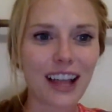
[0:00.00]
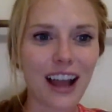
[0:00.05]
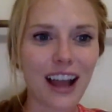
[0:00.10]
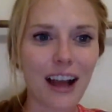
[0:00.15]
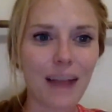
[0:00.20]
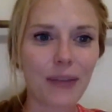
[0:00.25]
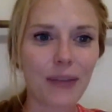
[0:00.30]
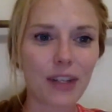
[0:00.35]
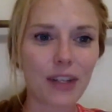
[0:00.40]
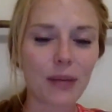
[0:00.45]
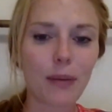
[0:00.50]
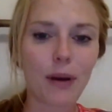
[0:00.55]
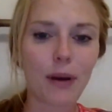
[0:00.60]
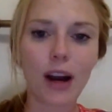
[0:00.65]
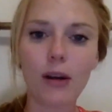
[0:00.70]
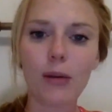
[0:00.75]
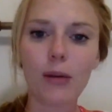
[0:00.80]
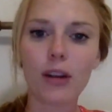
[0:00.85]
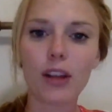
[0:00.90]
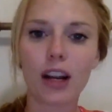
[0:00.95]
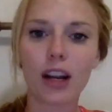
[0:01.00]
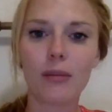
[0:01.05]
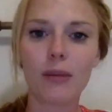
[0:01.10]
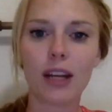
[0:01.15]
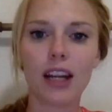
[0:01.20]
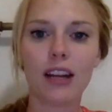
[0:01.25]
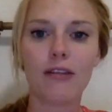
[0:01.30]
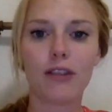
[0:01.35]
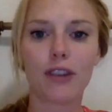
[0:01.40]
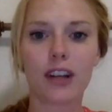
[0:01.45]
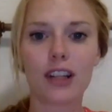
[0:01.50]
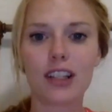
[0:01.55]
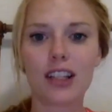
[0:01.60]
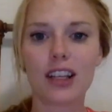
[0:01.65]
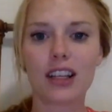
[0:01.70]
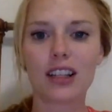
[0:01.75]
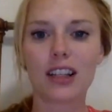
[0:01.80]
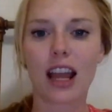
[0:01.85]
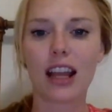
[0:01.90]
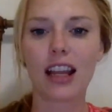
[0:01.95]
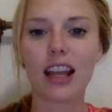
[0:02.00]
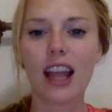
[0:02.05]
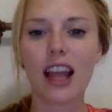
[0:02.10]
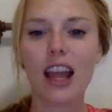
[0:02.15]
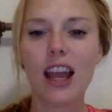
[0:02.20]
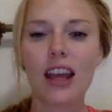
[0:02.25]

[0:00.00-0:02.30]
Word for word: Um, there's a part where they're meeting first is like